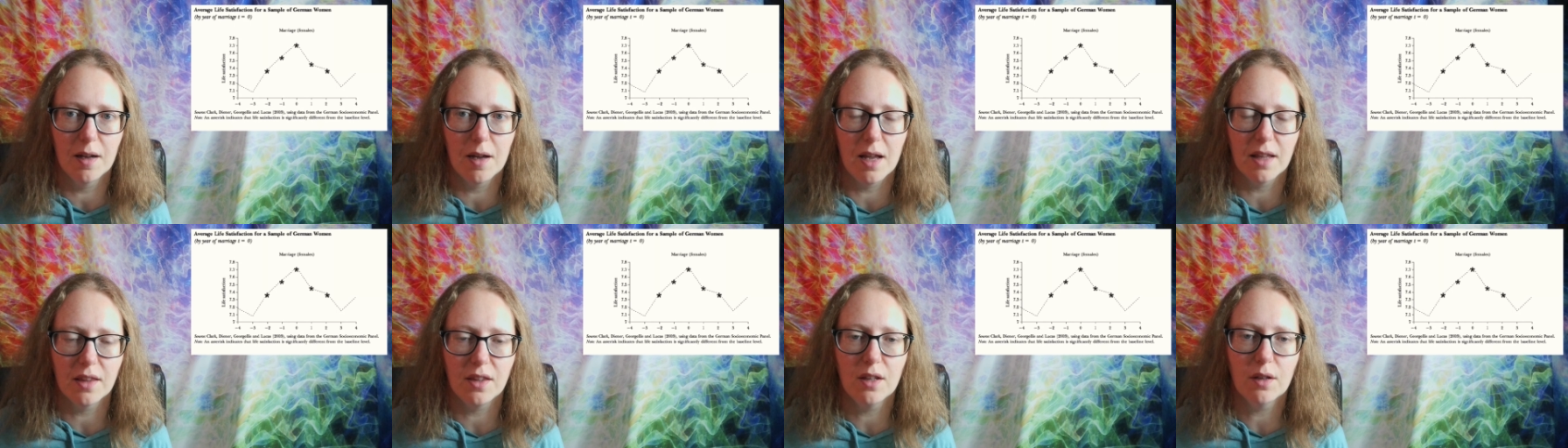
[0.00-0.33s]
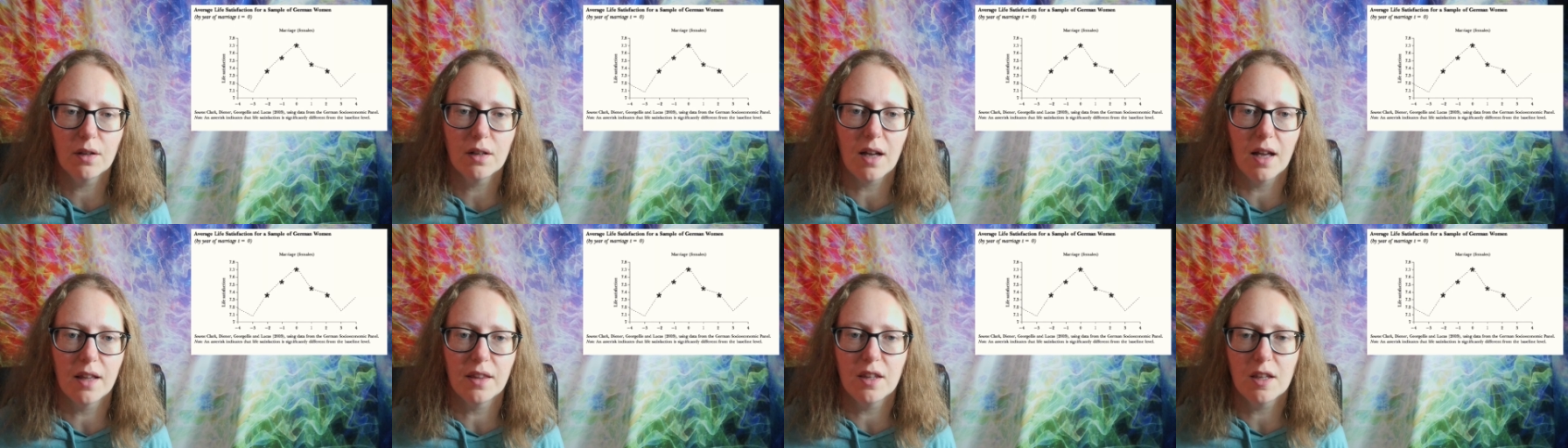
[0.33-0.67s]

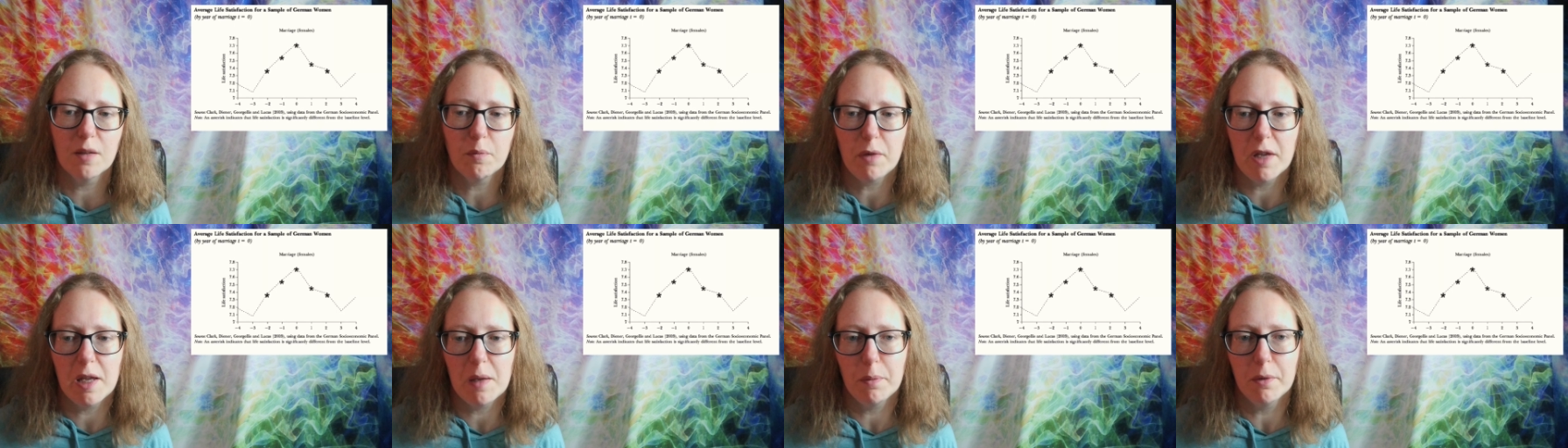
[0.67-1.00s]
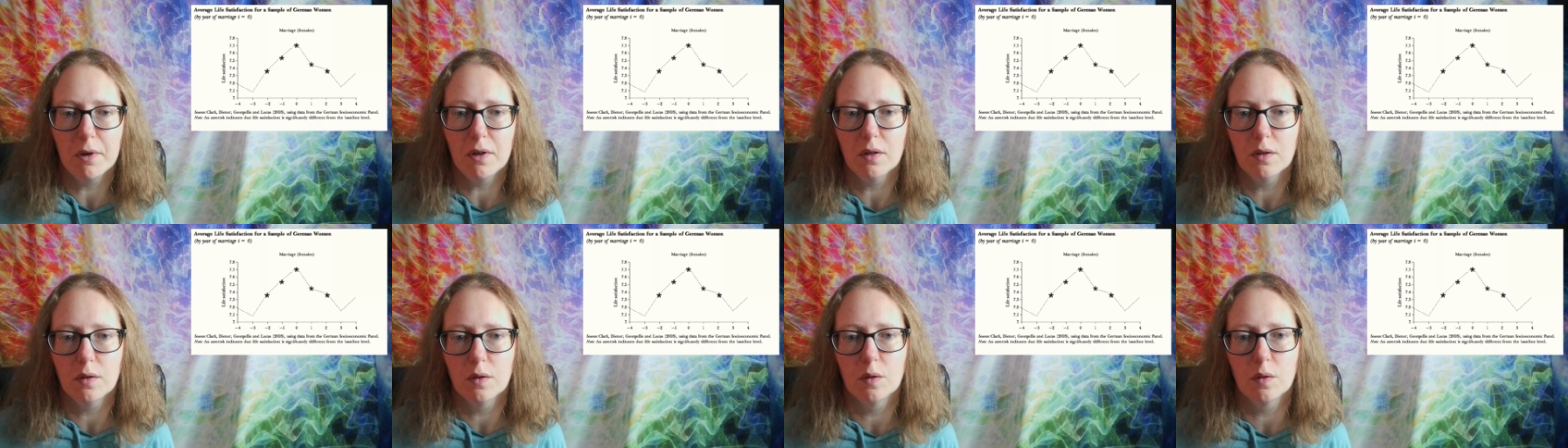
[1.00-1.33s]
think
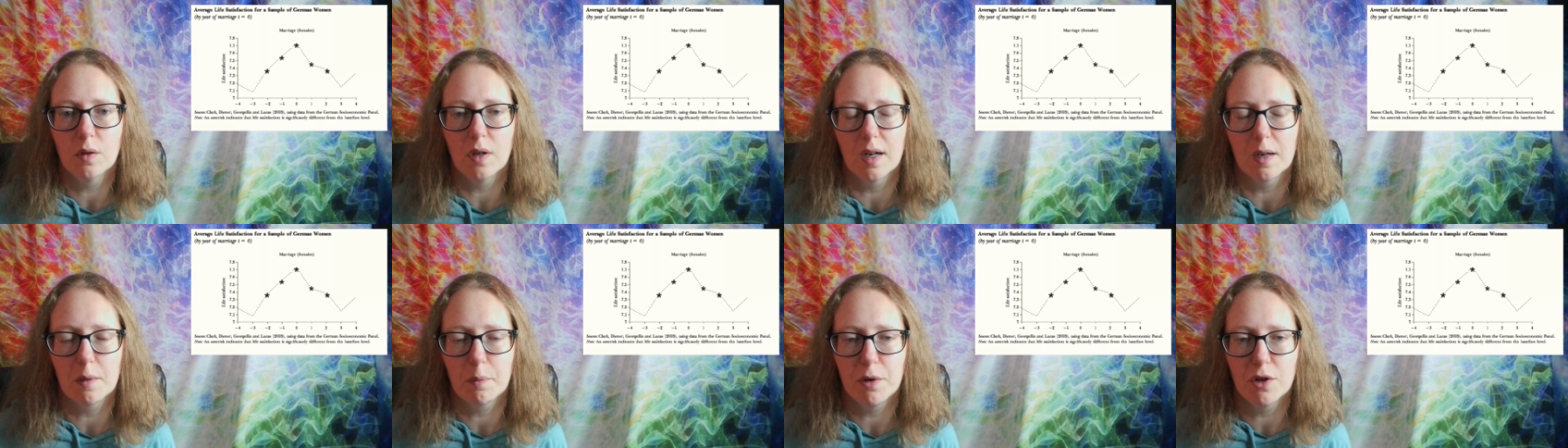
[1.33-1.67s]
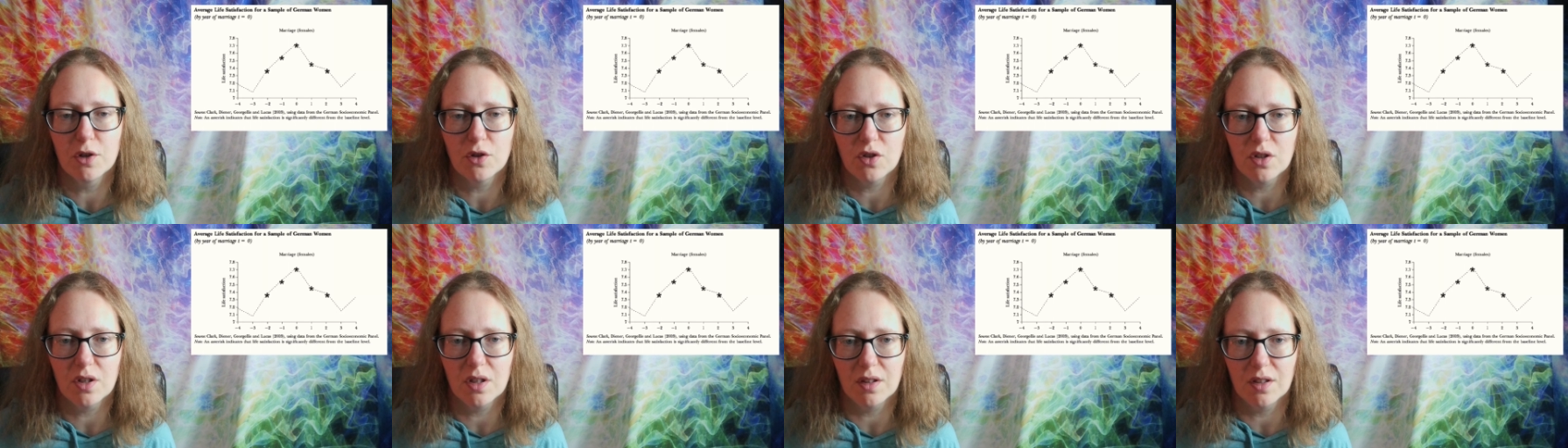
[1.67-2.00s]
people who are
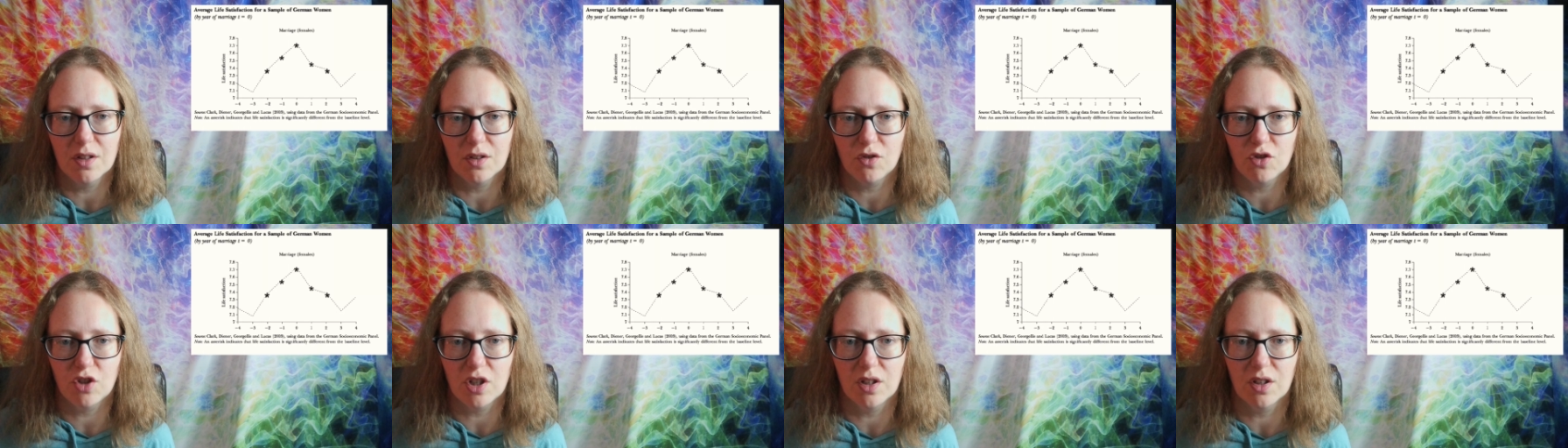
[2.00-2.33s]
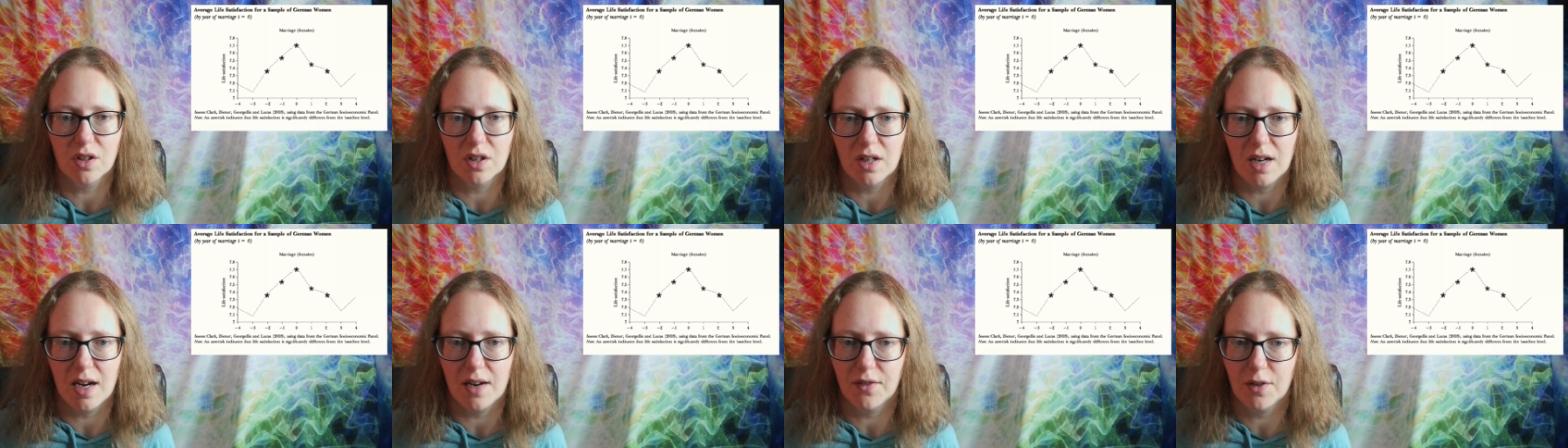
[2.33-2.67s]
pushing this
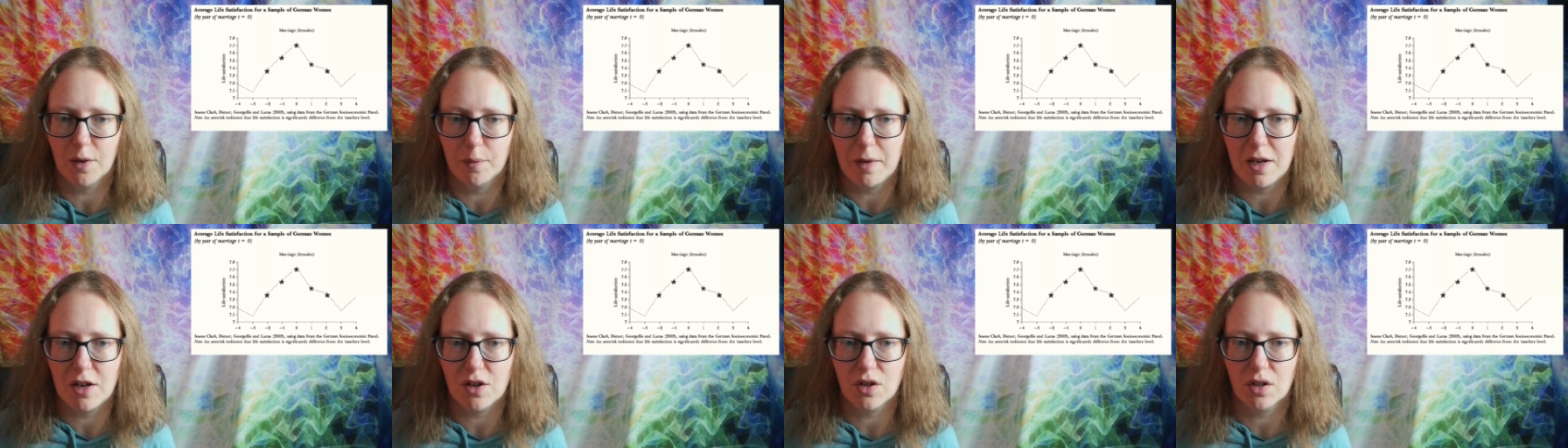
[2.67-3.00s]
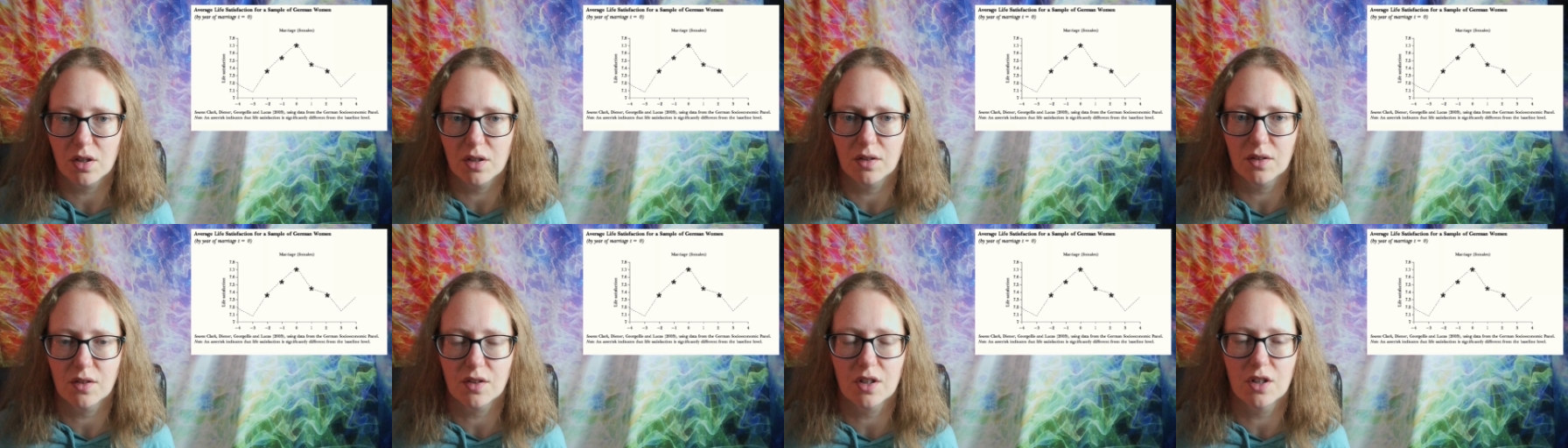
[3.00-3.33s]
gender
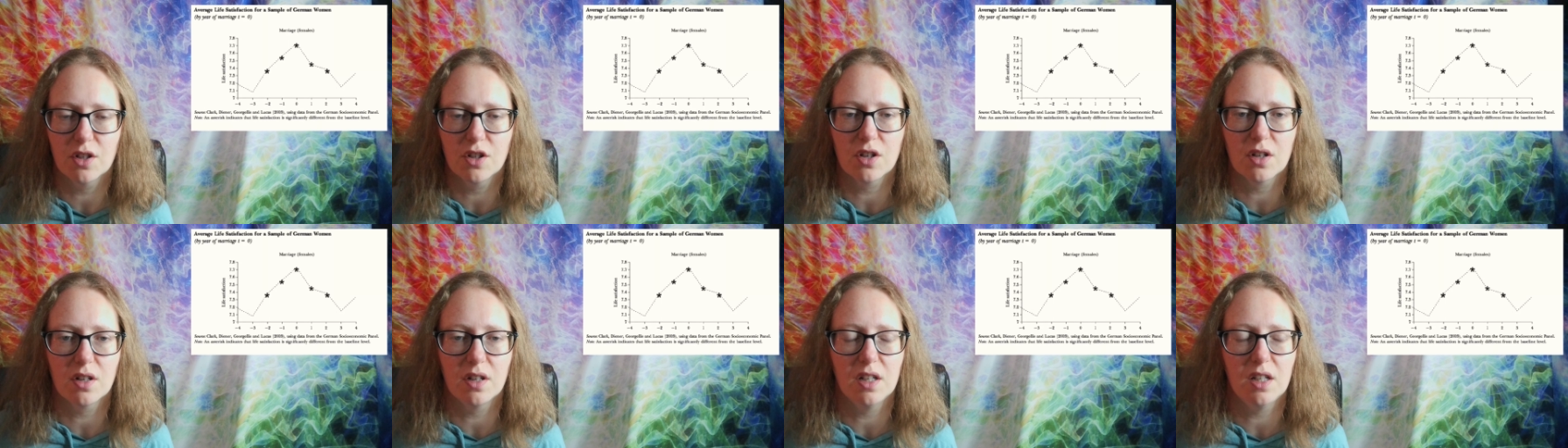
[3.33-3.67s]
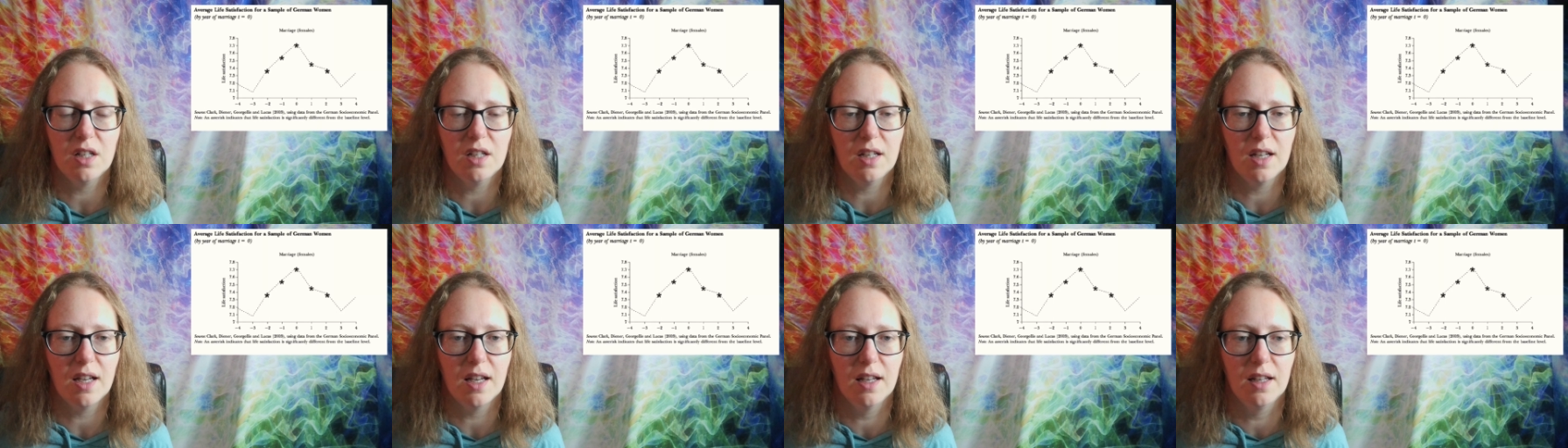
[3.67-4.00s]
affirmation
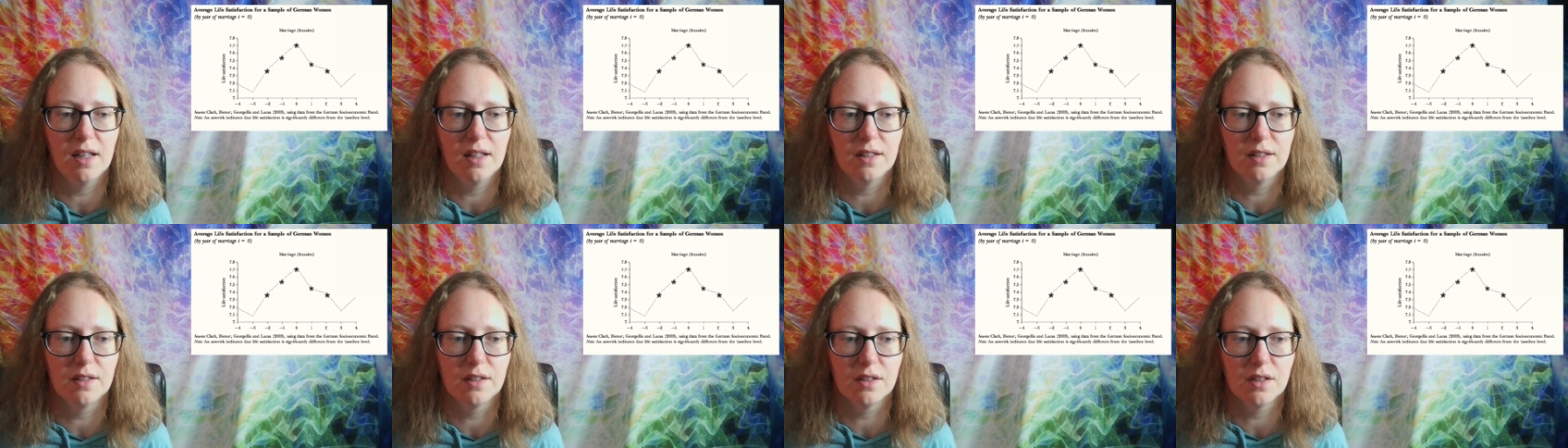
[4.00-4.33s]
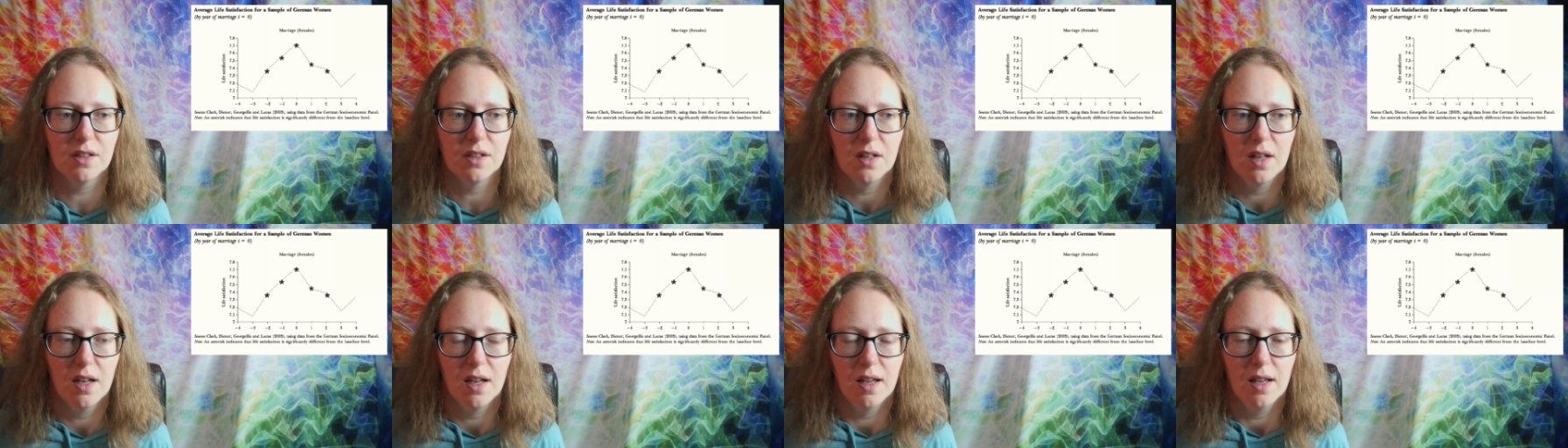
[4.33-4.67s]
surgery and